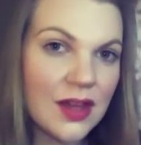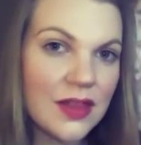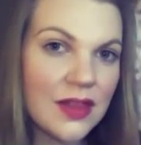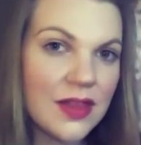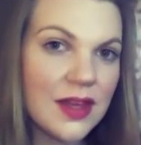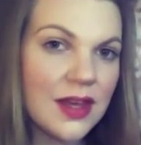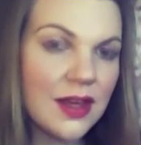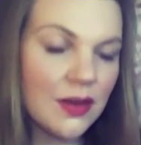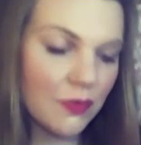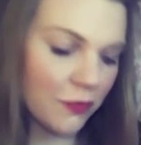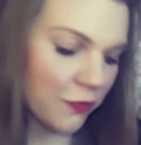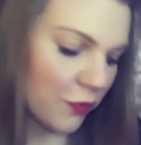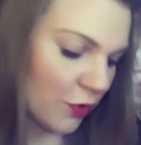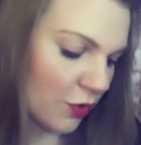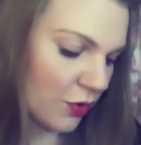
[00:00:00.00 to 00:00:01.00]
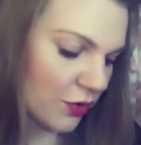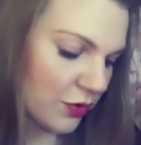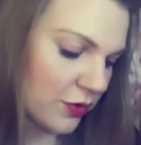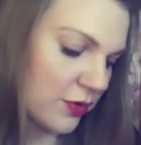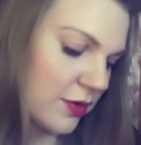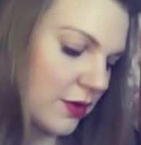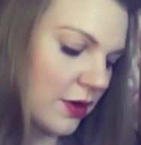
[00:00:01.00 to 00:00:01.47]
The
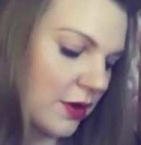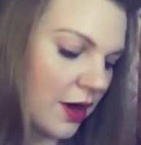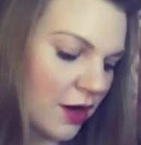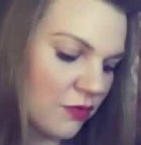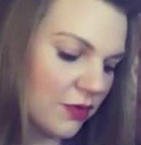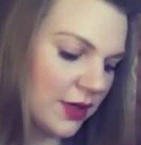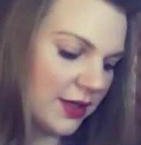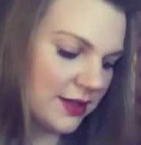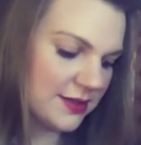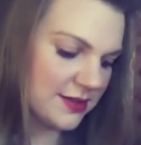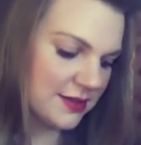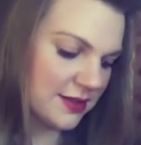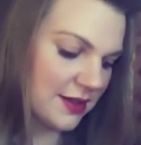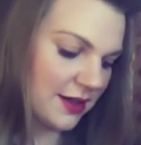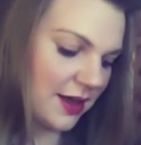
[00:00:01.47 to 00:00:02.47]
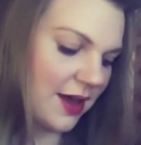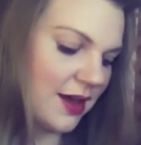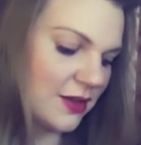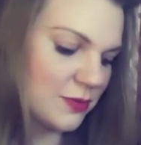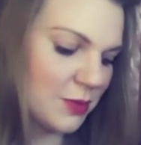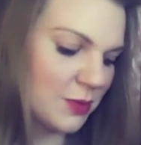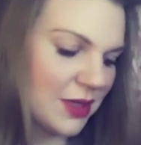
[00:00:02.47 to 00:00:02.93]
fourth unrealistic
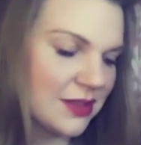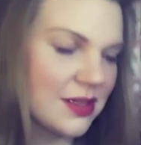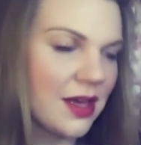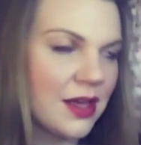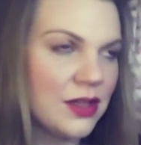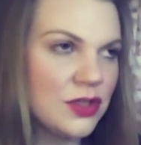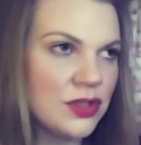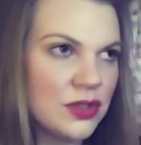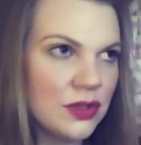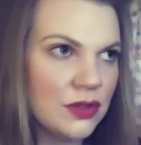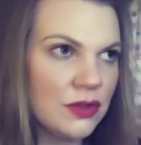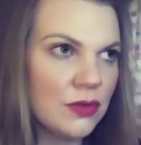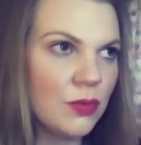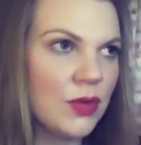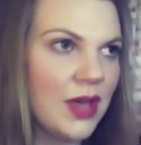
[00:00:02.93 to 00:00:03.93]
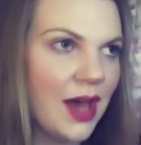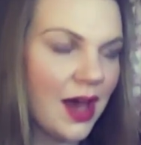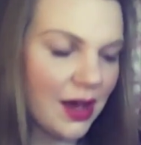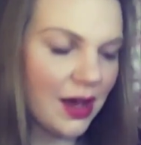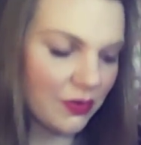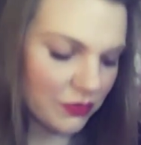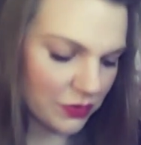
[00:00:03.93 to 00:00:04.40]
expectation we
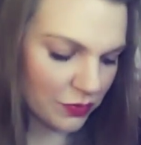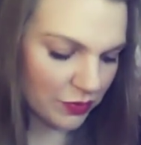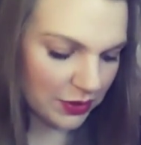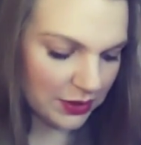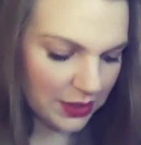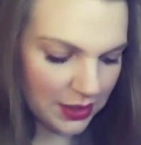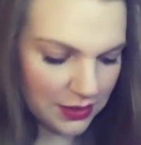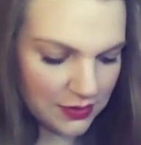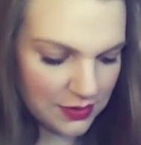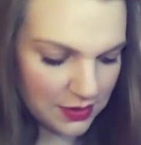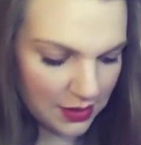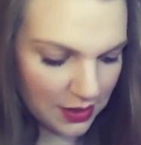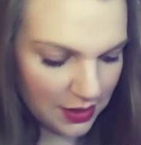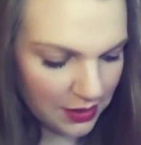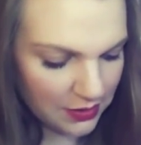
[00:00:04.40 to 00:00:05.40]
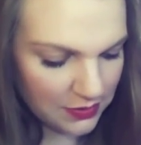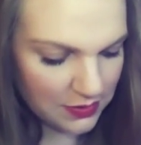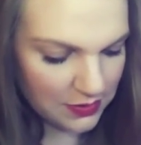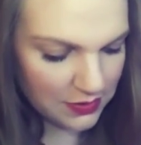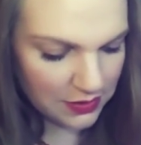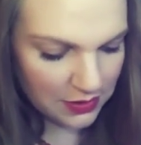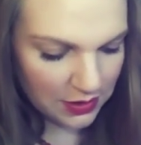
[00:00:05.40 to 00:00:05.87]
have to release
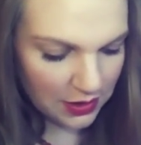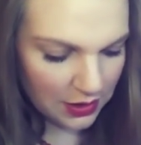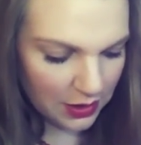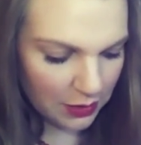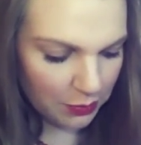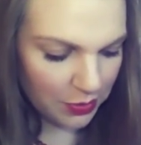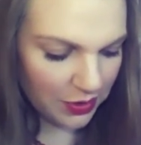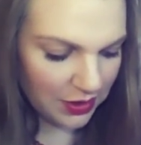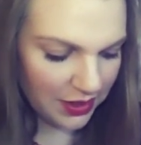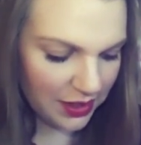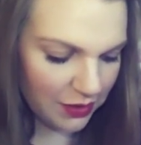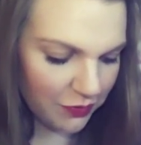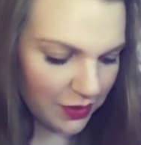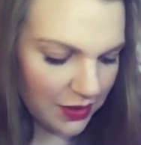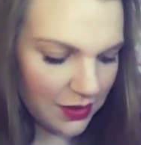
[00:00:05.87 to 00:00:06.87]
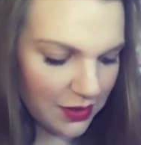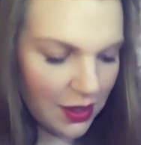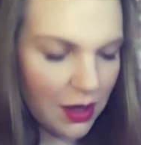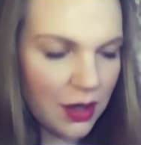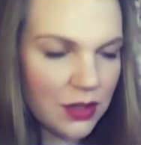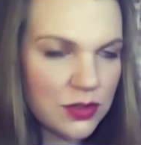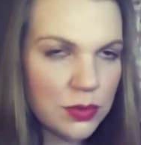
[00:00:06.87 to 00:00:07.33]
is believing that
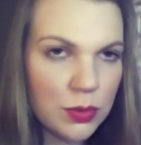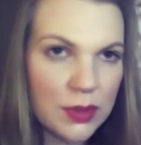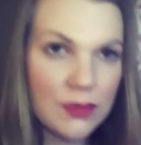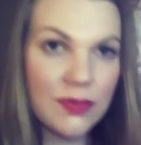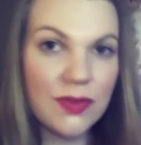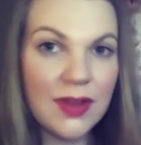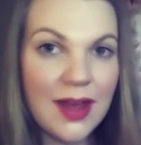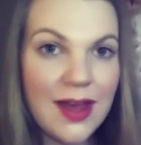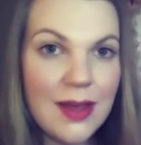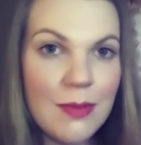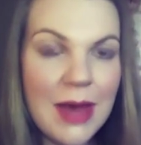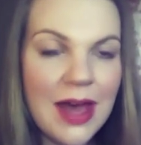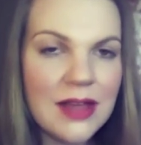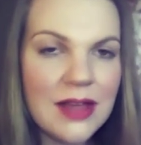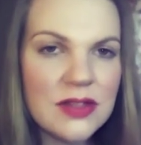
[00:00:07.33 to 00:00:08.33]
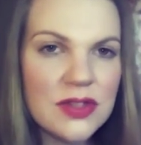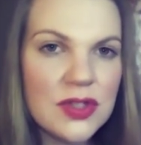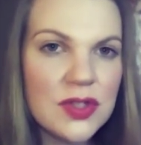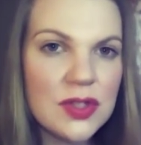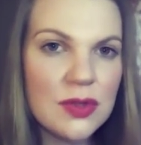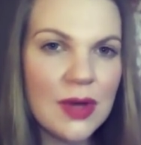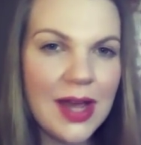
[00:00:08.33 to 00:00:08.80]
our twin flame has to
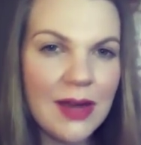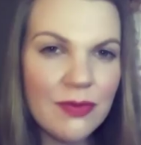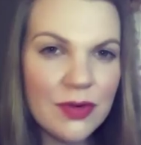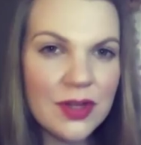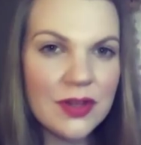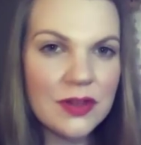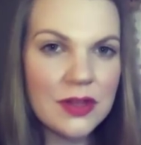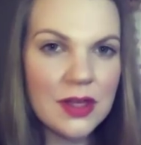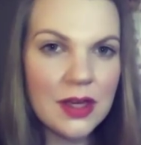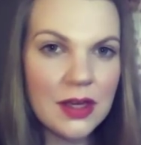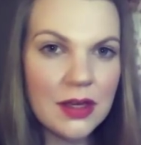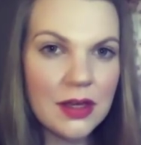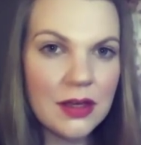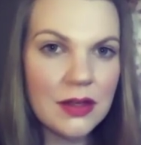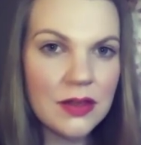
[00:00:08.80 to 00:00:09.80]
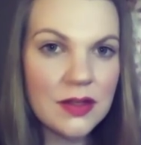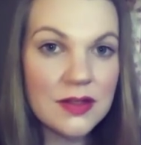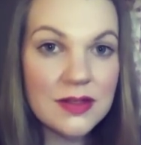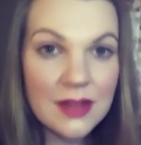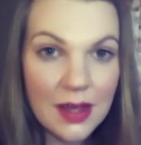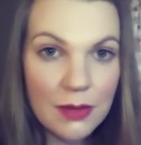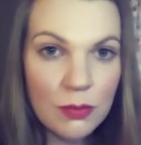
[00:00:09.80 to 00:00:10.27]
do everything the
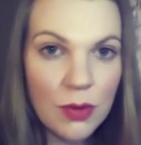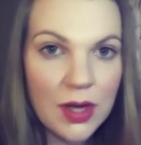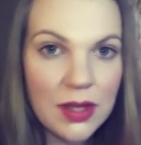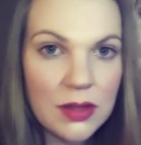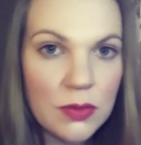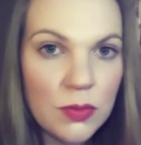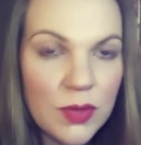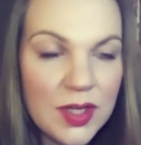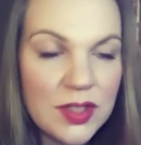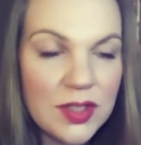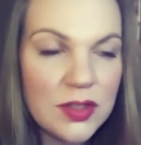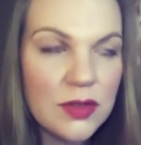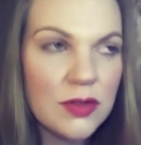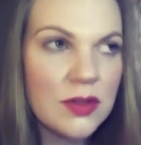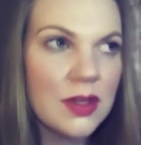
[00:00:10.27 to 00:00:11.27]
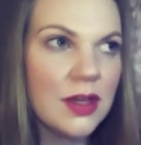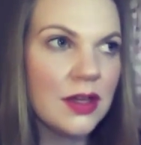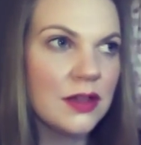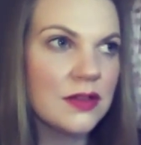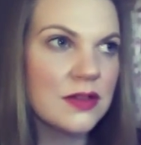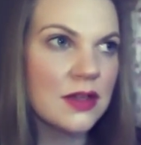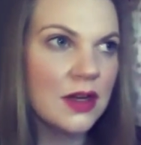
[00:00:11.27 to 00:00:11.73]
same way that we do
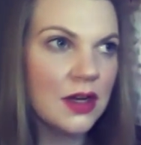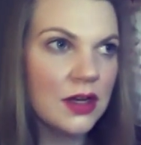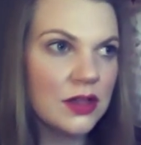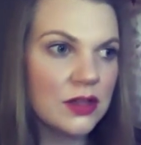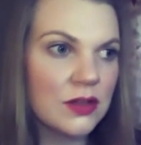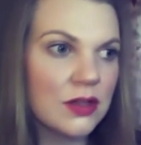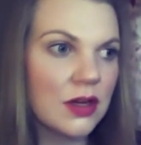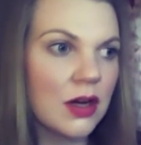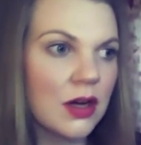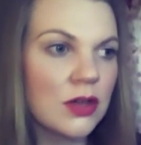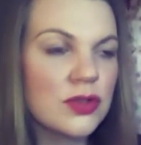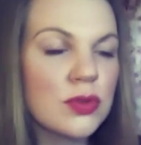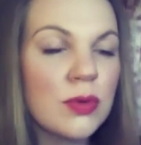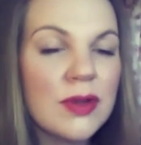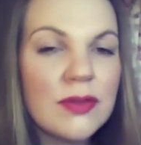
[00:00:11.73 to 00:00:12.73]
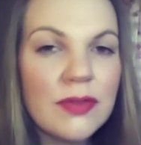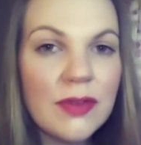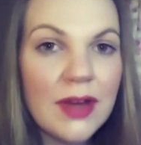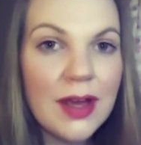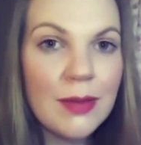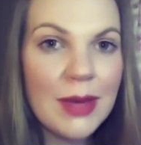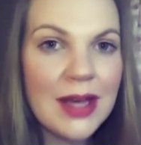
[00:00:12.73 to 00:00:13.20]
things, that our twin
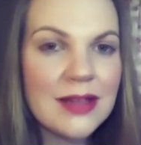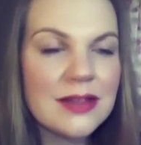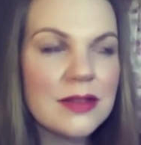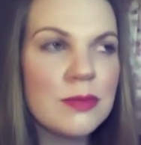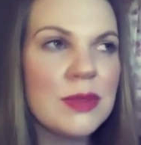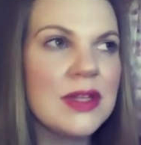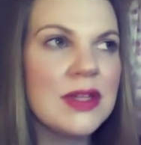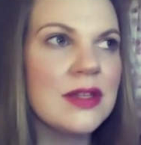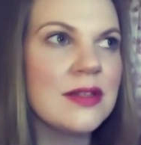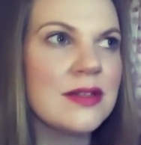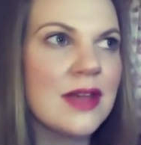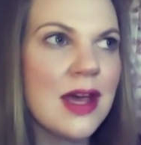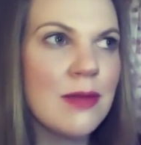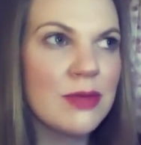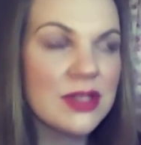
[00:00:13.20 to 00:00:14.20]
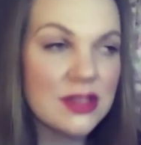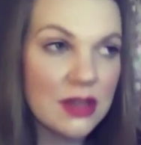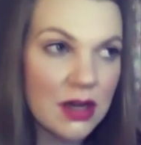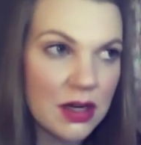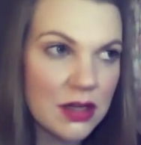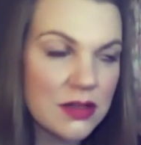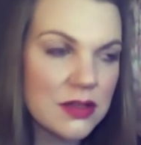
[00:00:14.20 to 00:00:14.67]
flame has to be the same as
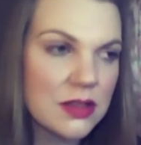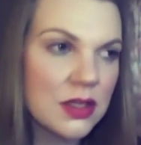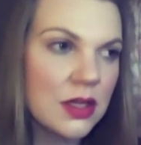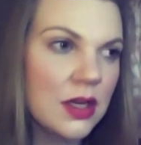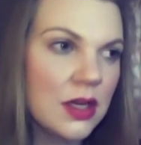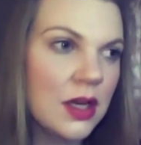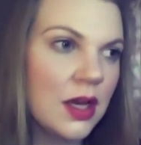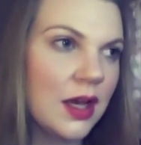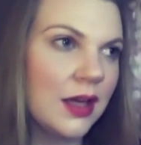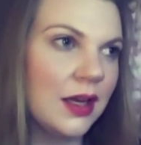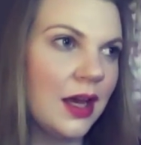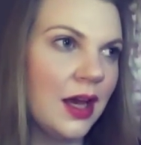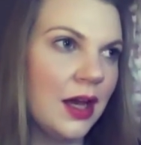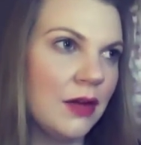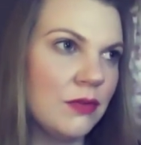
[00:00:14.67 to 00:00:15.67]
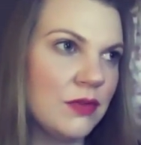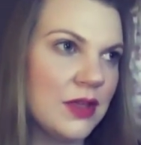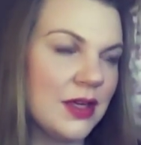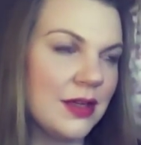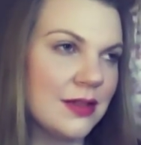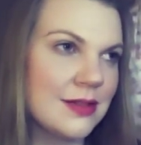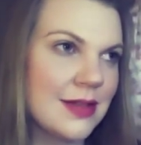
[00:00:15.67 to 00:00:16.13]
us and have the
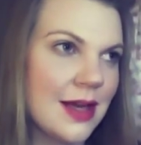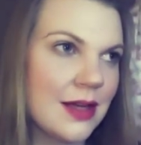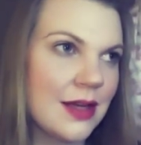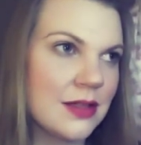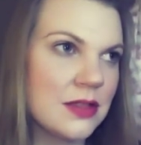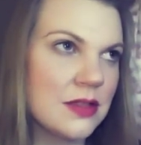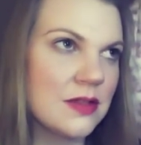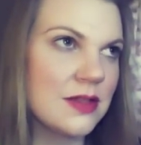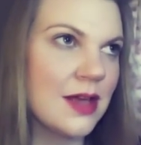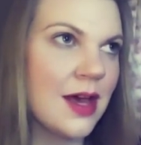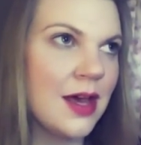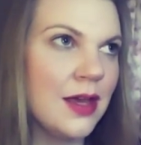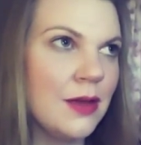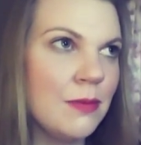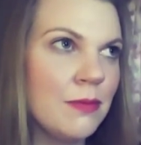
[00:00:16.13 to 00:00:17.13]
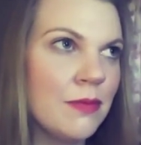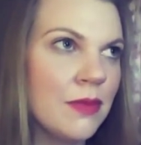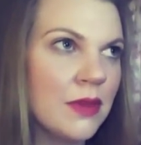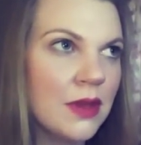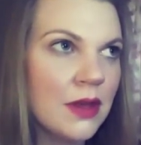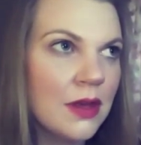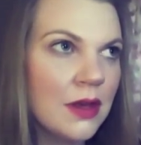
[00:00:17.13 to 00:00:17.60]
exact same
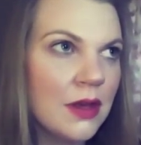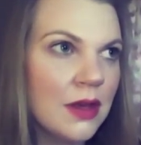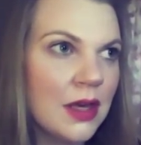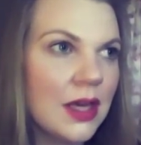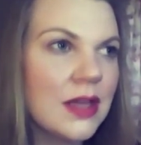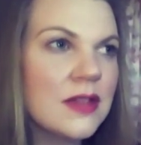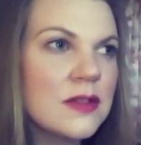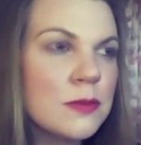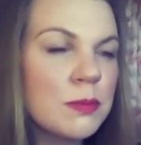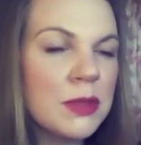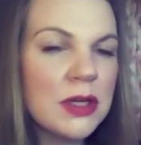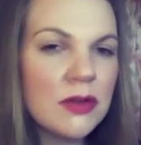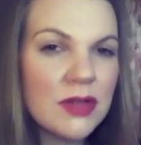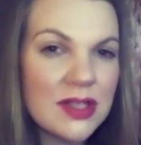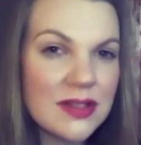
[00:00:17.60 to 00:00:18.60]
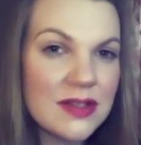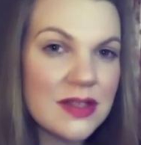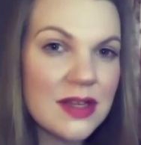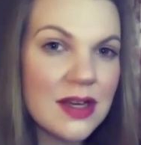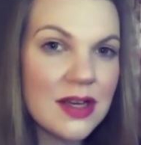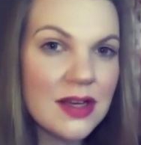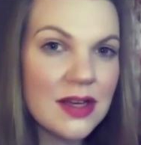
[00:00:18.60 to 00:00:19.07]

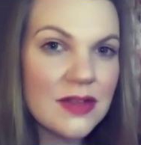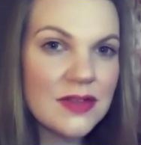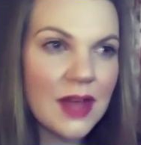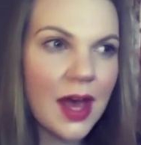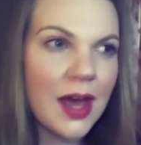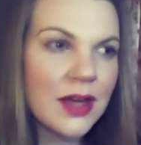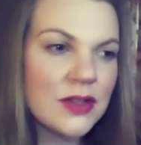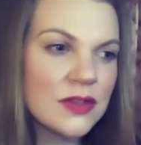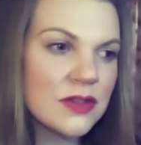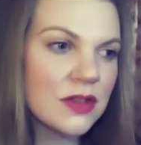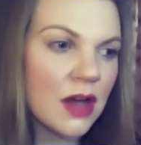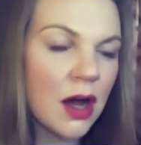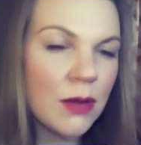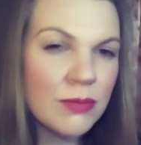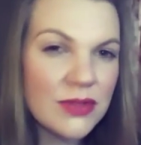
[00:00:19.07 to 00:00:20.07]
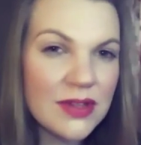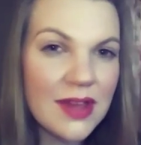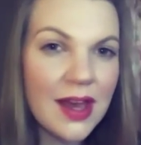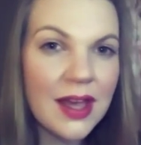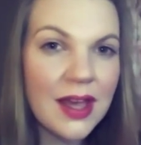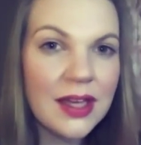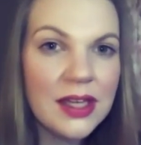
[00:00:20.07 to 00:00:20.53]
experiences and come to
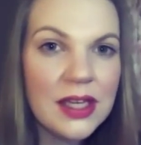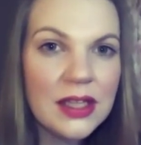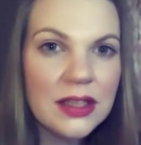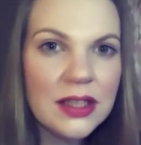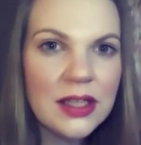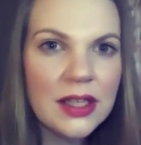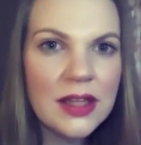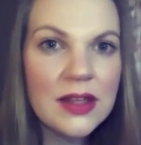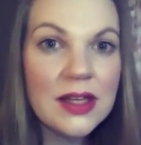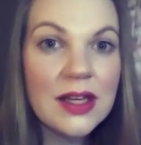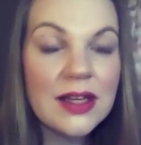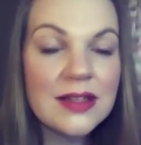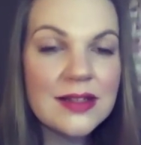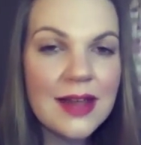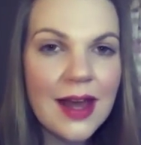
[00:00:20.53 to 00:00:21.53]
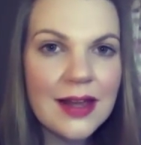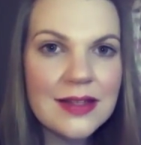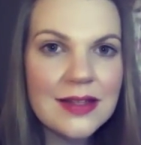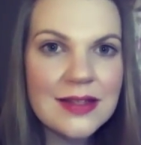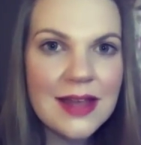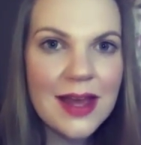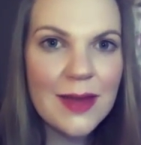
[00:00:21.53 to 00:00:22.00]
their healing in the exact
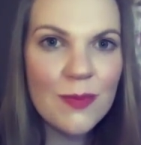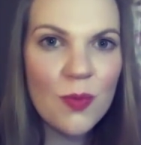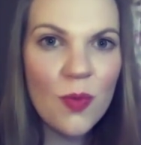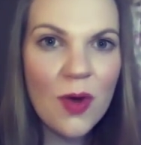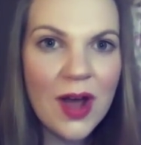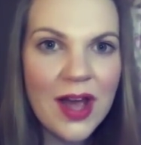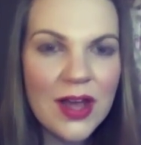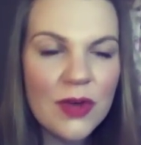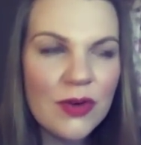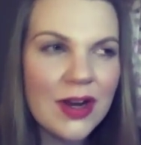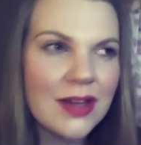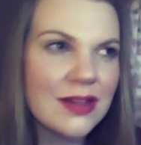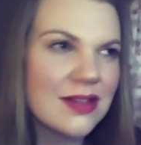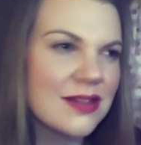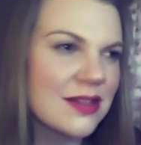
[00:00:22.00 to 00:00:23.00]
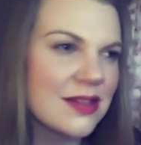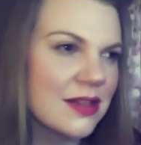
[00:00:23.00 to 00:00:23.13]
same way or at the,